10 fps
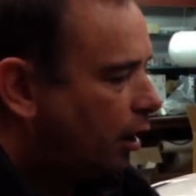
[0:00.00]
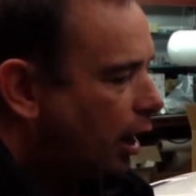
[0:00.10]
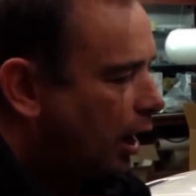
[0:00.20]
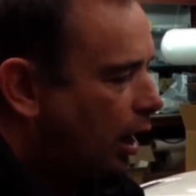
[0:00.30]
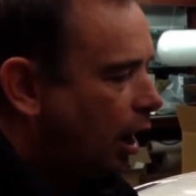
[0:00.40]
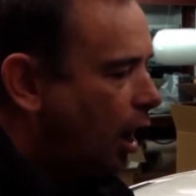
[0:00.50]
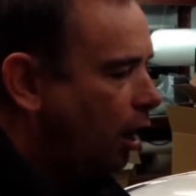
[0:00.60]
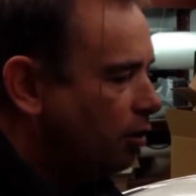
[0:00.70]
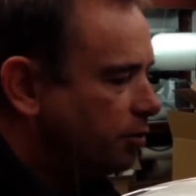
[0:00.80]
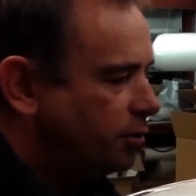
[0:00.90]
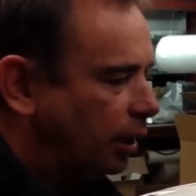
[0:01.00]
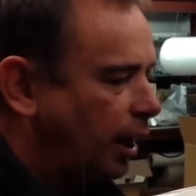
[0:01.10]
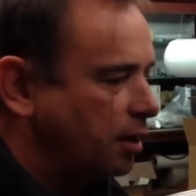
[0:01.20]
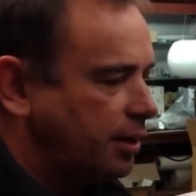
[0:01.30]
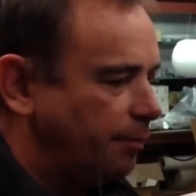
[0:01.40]
hose that
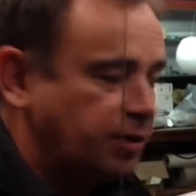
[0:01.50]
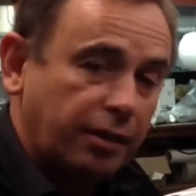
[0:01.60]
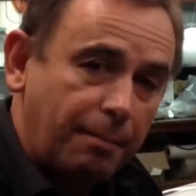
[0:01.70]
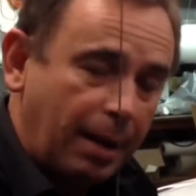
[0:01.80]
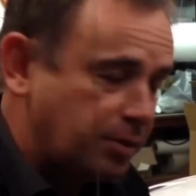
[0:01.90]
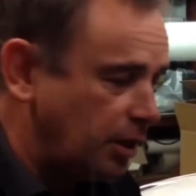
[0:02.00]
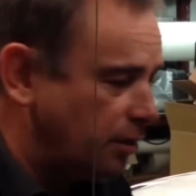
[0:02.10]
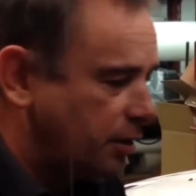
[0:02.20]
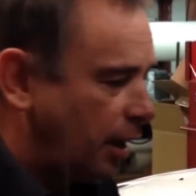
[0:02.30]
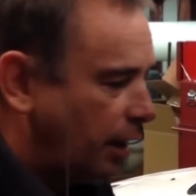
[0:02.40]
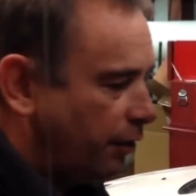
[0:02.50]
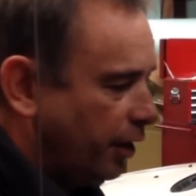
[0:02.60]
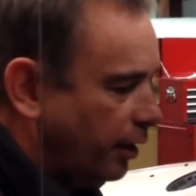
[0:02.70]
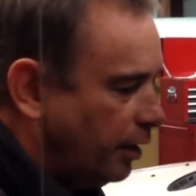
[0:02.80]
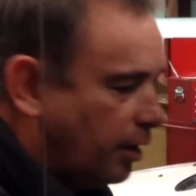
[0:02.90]
goes up to the map sensor
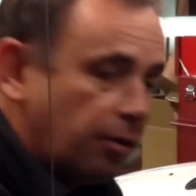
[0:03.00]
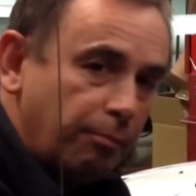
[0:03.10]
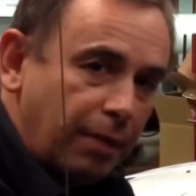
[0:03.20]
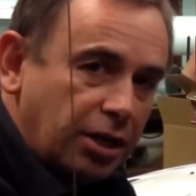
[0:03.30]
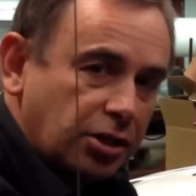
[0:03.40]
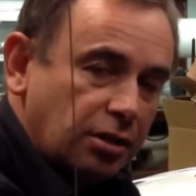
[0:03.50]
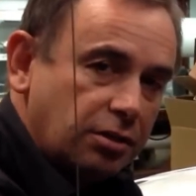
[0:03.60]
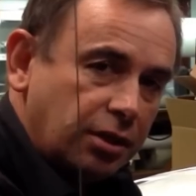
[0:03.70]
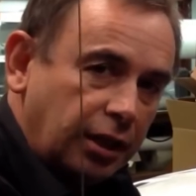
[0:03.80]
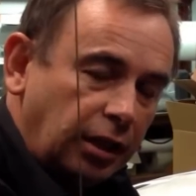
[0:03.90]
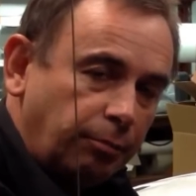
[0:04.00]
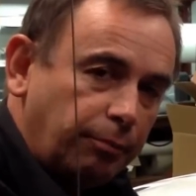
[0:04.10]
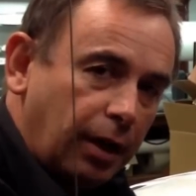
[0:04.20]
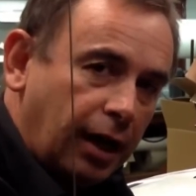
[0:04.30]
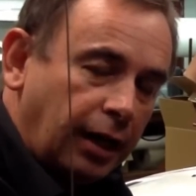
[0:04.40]
that measures the
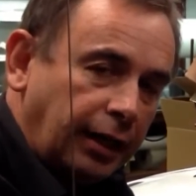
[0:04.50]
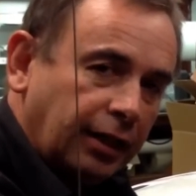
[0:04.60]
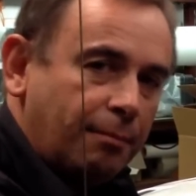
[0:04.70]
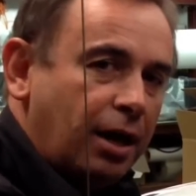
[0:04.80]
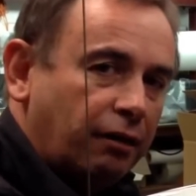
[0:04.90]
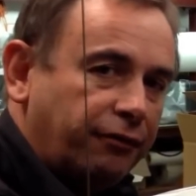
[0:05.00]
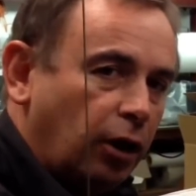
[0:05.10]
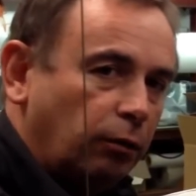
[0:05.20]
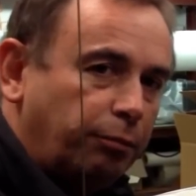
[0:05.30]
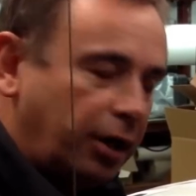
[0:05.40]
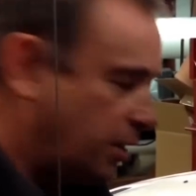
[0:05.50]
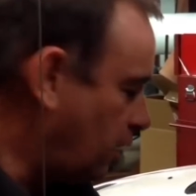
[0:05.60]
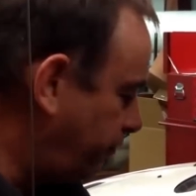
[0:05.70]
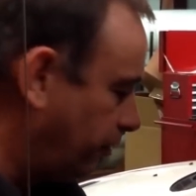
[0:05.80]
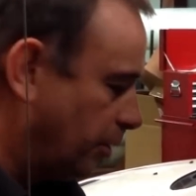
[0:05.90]
inlet manifold
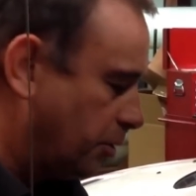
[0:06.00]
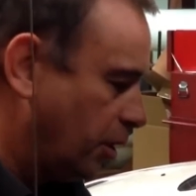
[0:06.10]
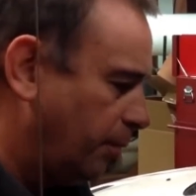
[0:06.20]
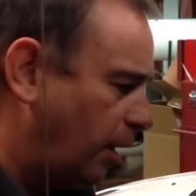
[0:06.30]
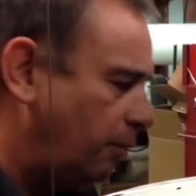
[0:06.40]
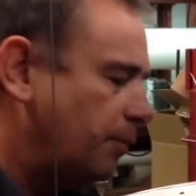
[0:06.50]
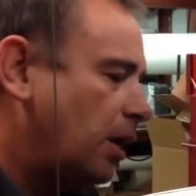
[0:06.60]
pressure from the turbo.